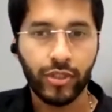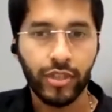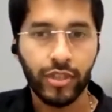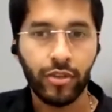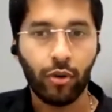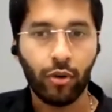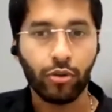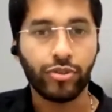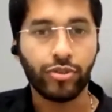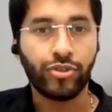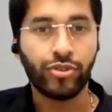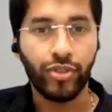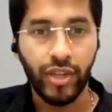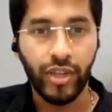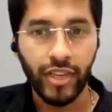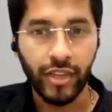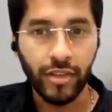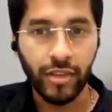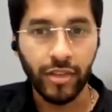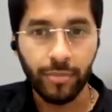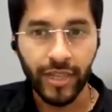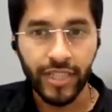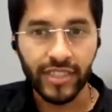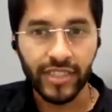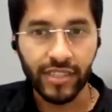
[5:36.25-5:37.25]

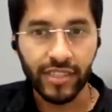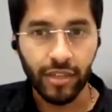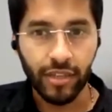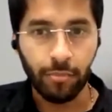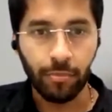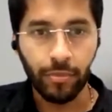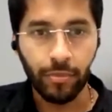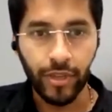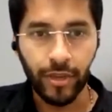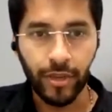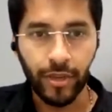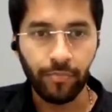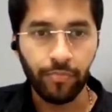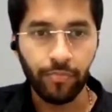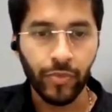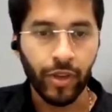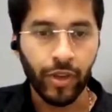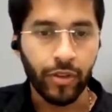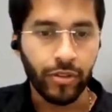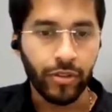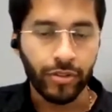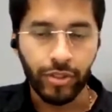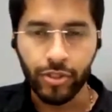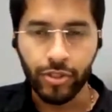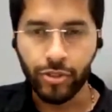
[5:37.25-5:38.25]
Australian-based company,
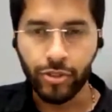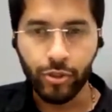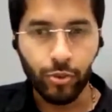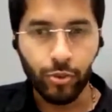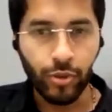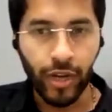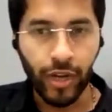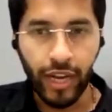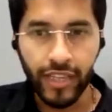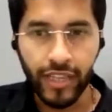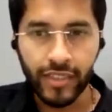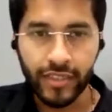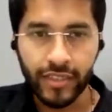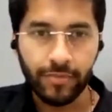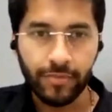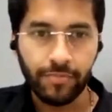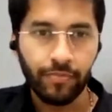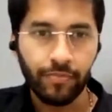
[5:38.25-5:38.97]
just two guys.